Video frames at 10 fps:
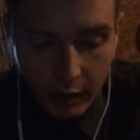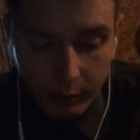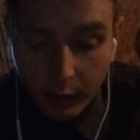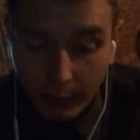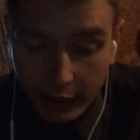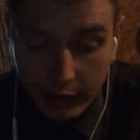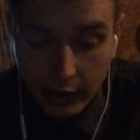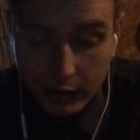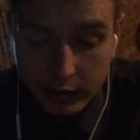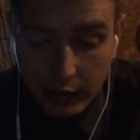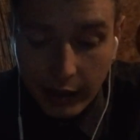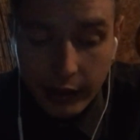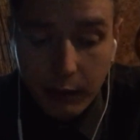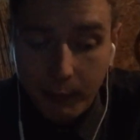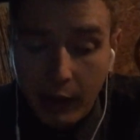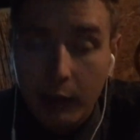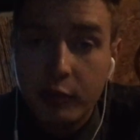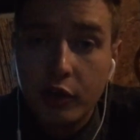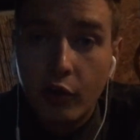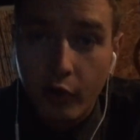But in my case, I get
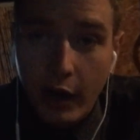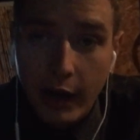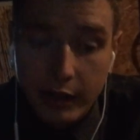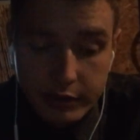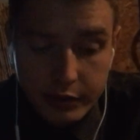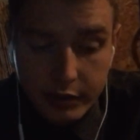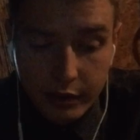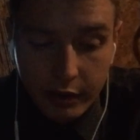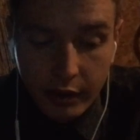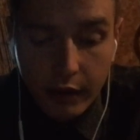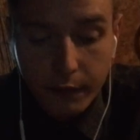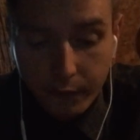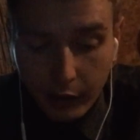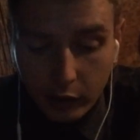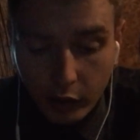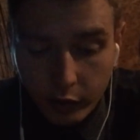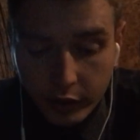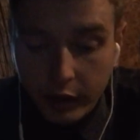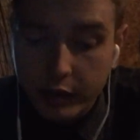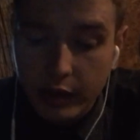mobbed and harassed and
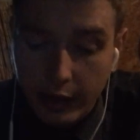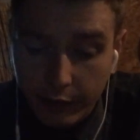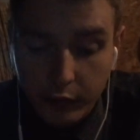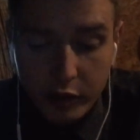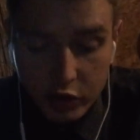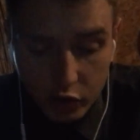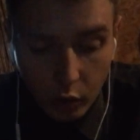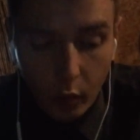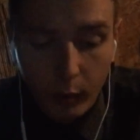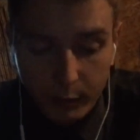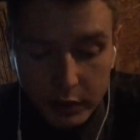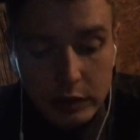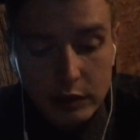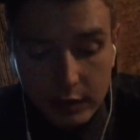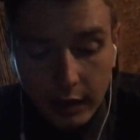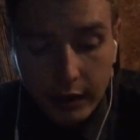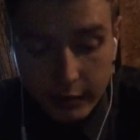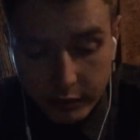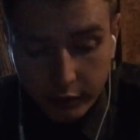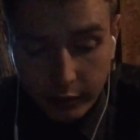followed into every store or business I
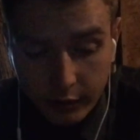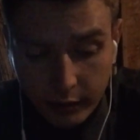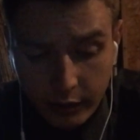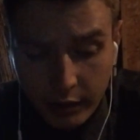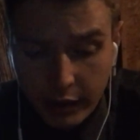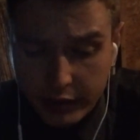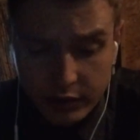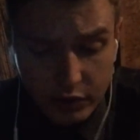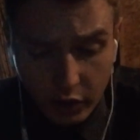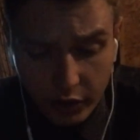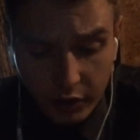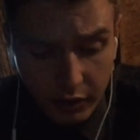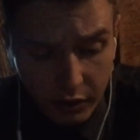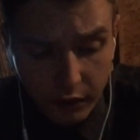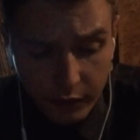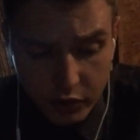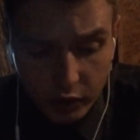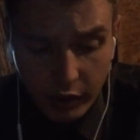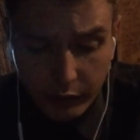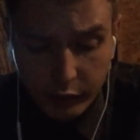enter. As a targeted
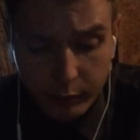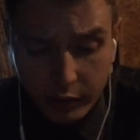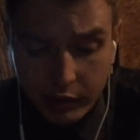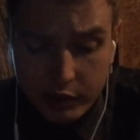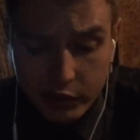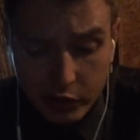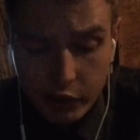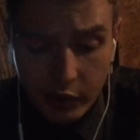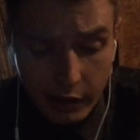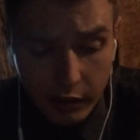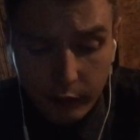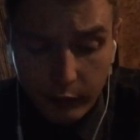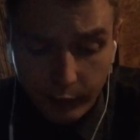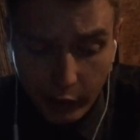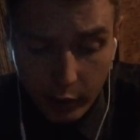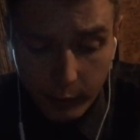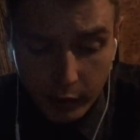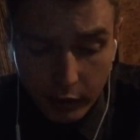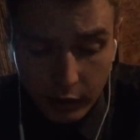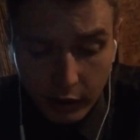individual, after being in such a negative
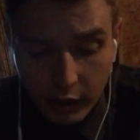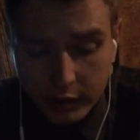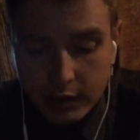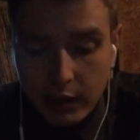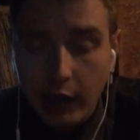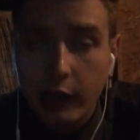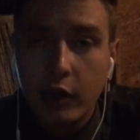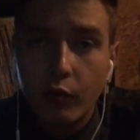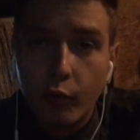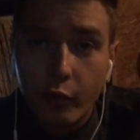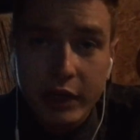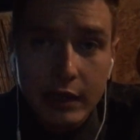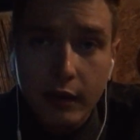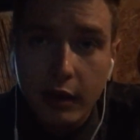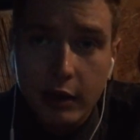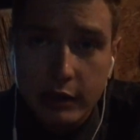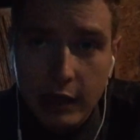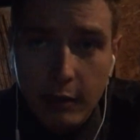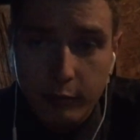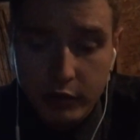environment, a TI can read the
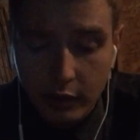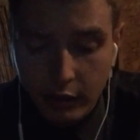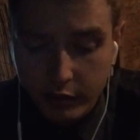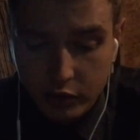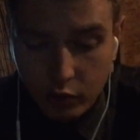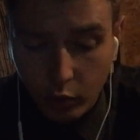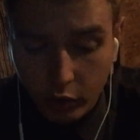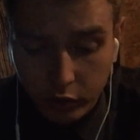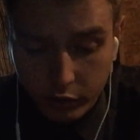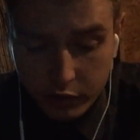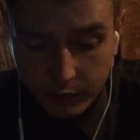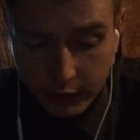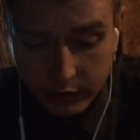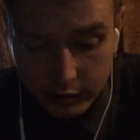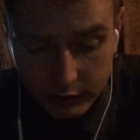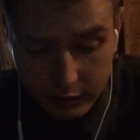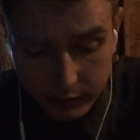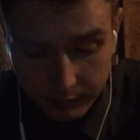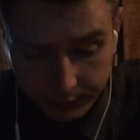contempt on the store clerks' faces.